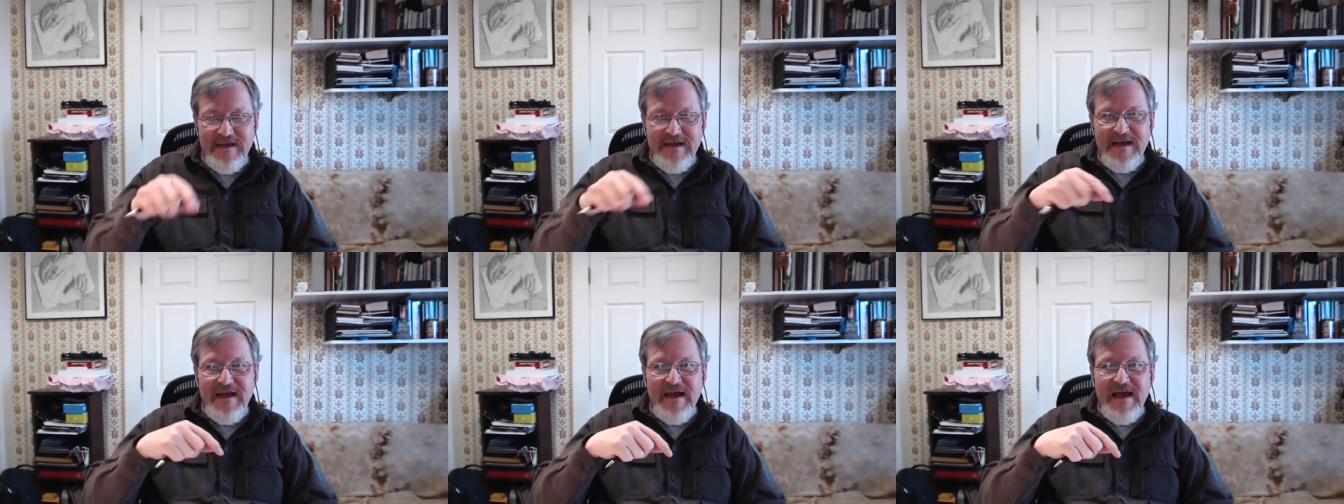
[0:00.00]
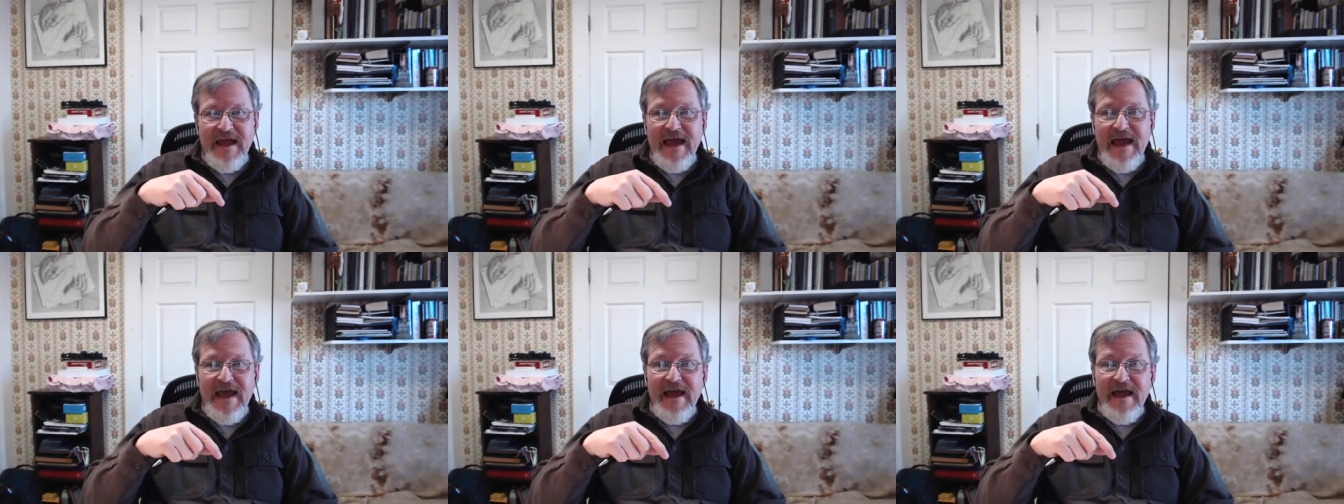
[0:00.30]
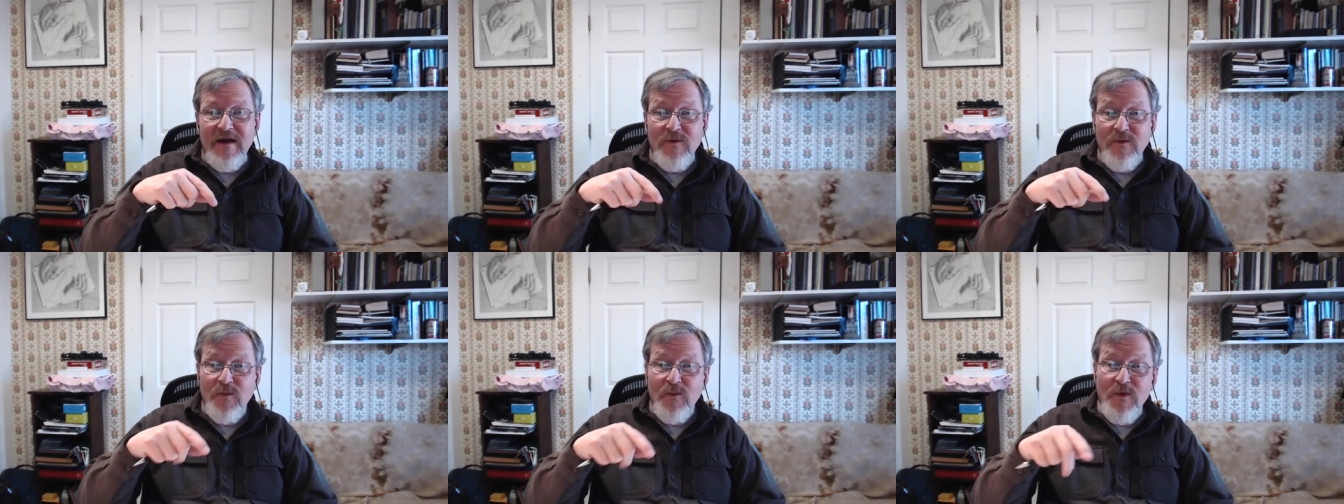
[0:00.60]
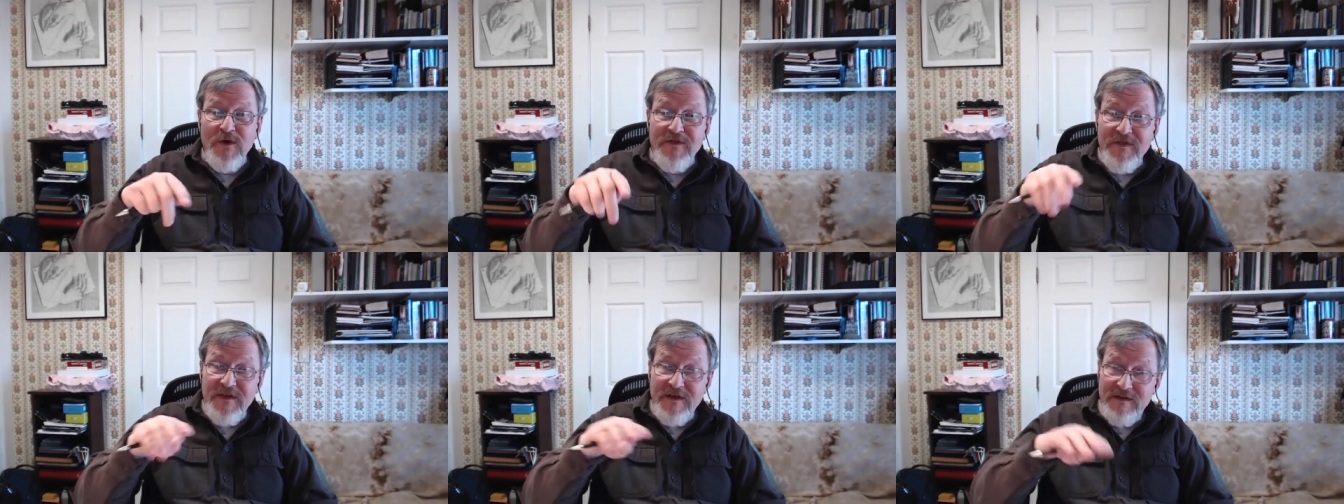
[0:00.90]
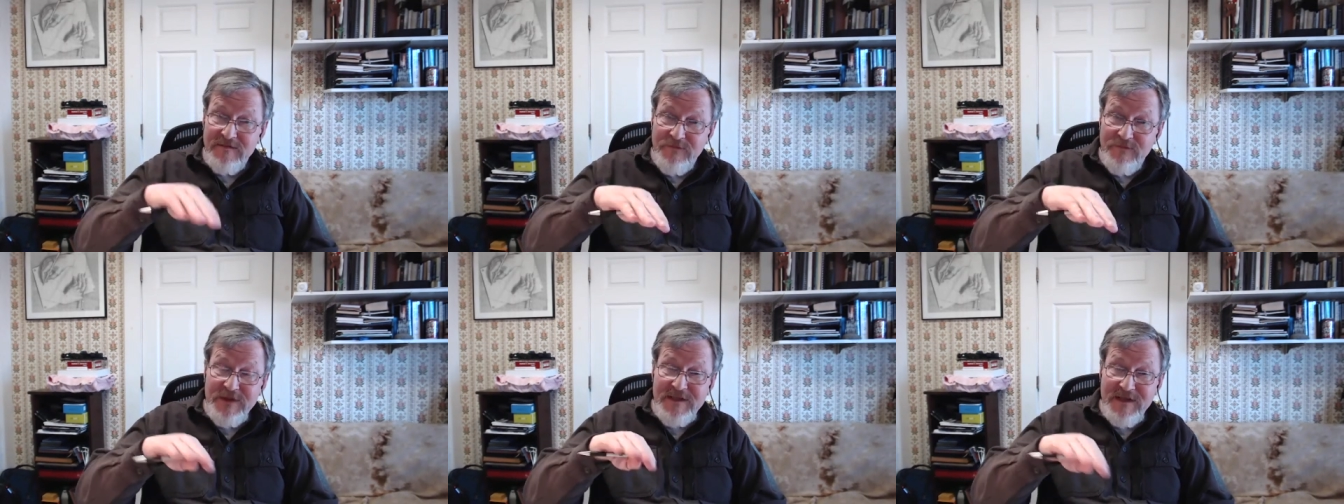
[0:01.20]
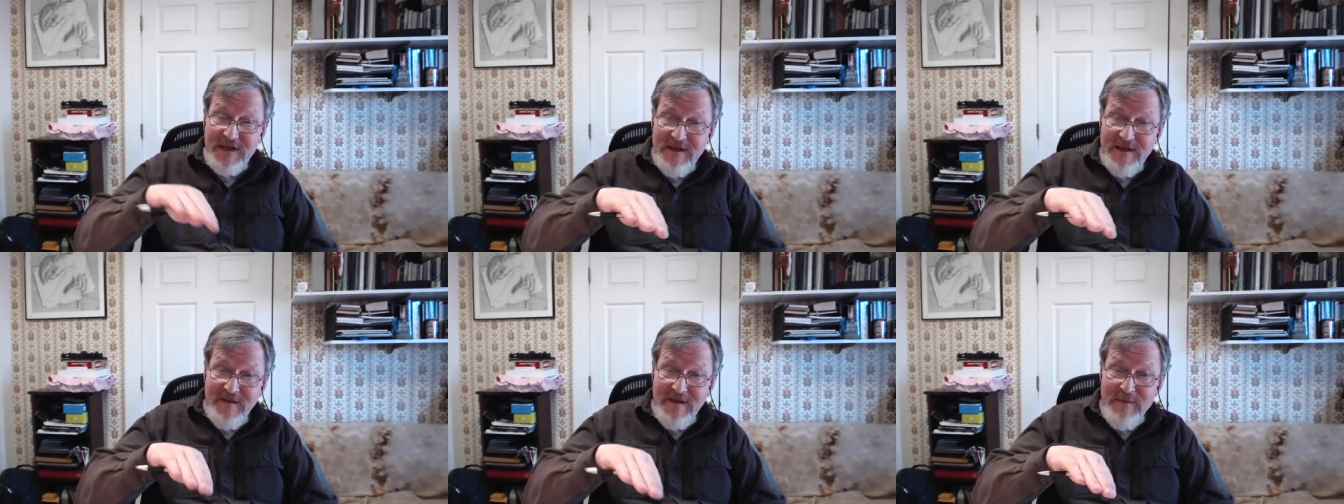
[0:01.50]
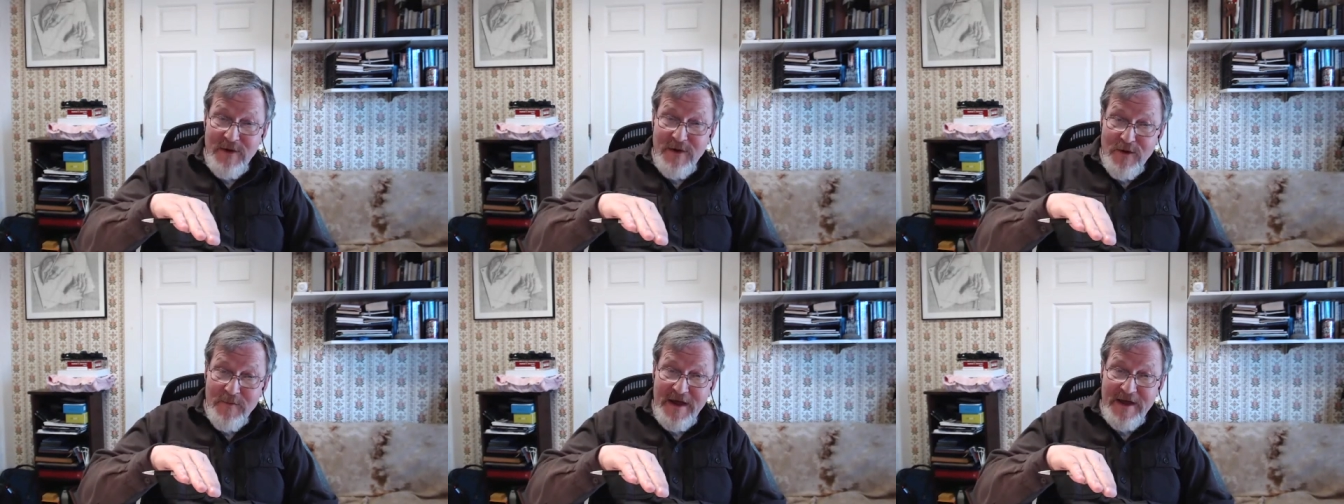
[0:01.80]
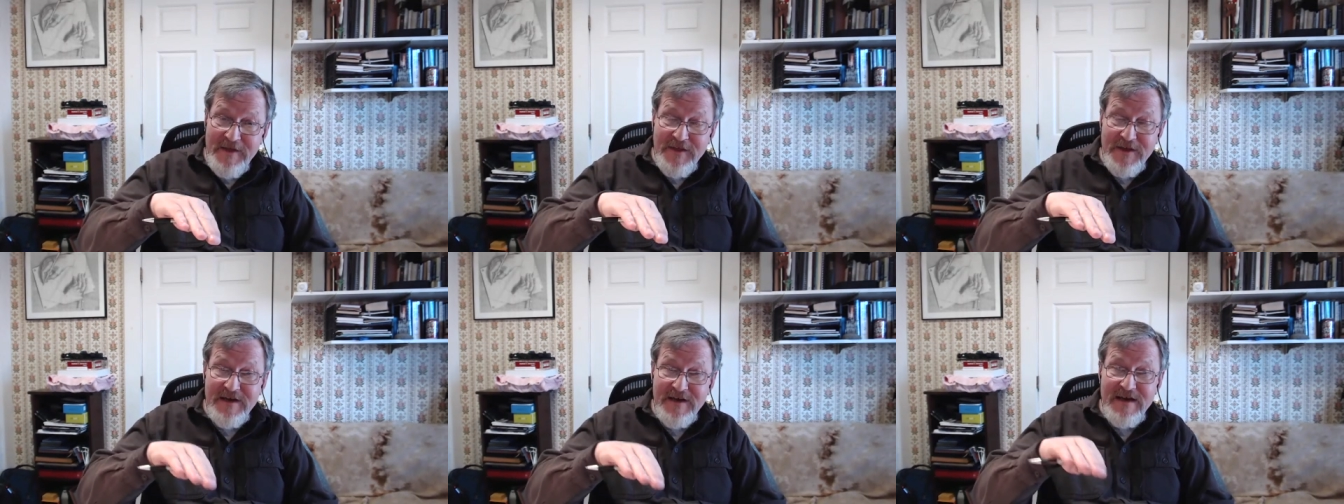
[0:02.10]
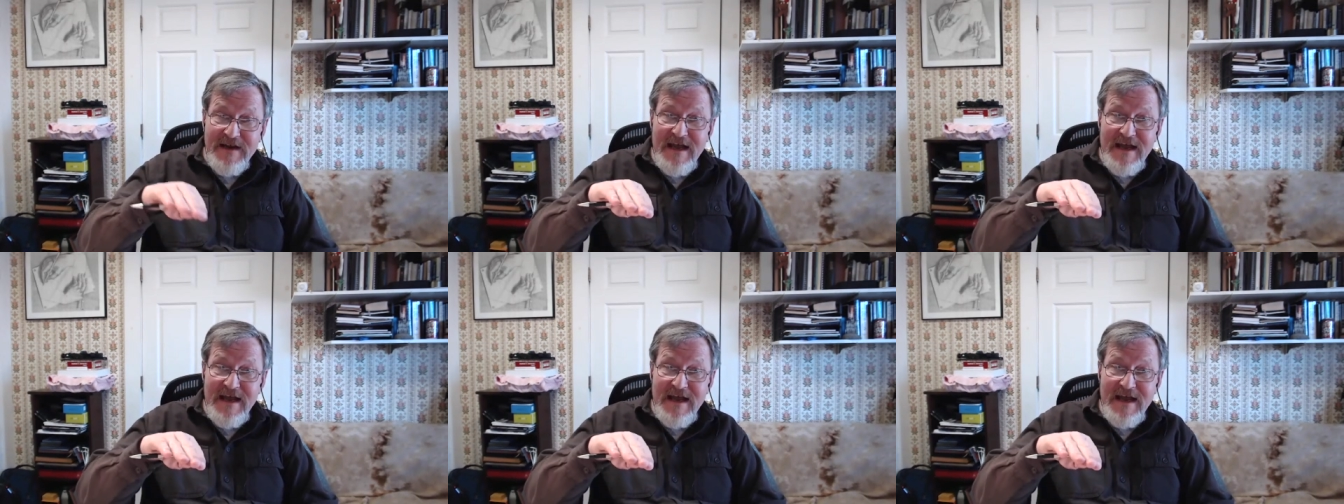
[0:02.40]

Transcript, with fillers: And with the with the Columbo method,